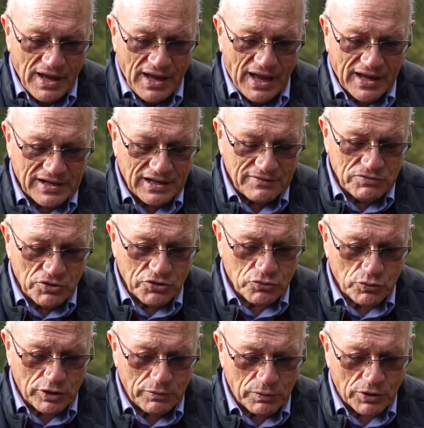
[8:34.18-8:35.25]
And level
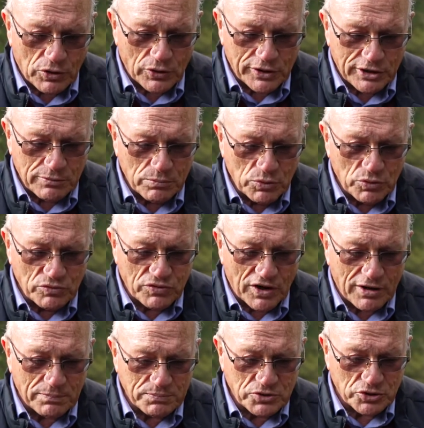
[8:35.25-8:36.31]
3, we're going to move
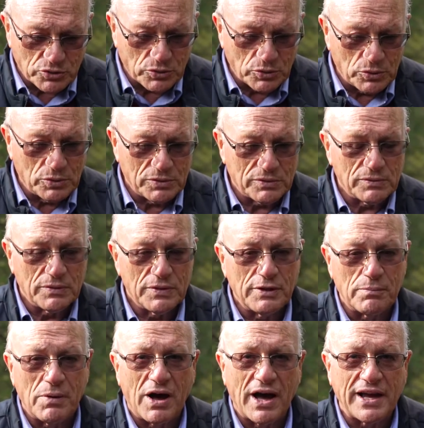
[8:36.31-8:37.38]
up to the
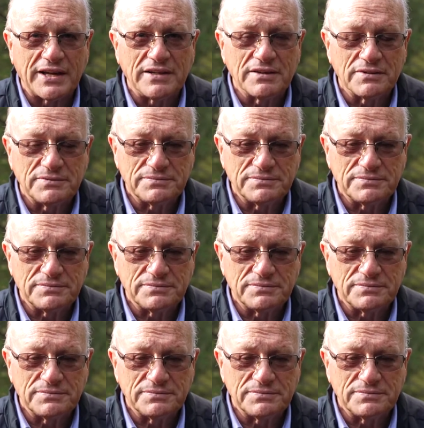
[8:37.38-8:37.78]
mind.